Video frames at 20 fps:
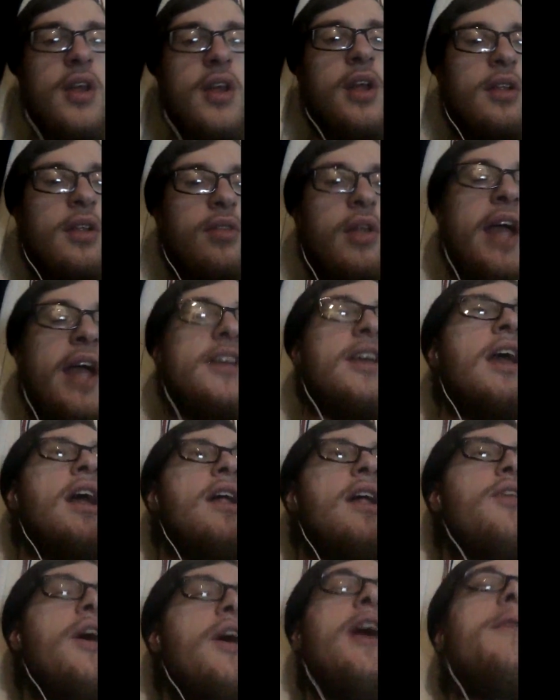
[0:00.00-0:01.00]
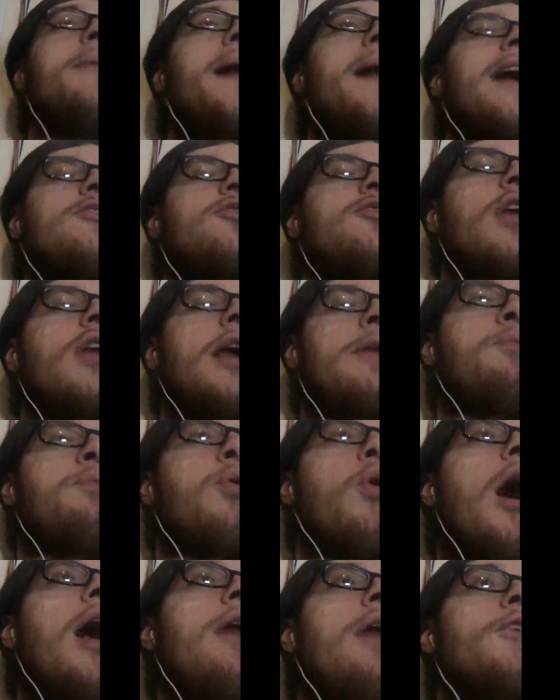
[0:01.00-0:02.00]
Like, their match, like
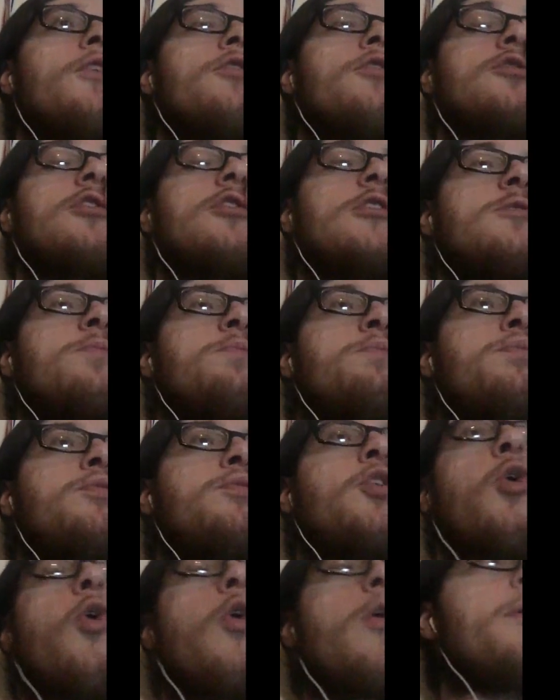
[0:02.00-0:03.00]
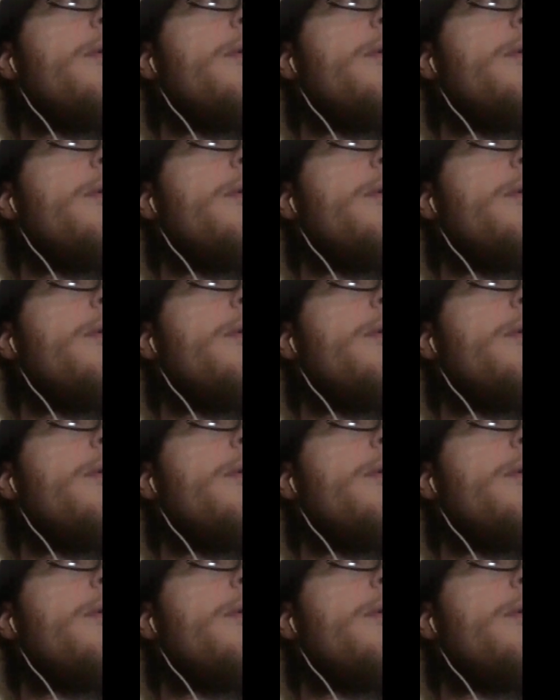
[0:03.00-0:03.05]
Braun versus Corbin's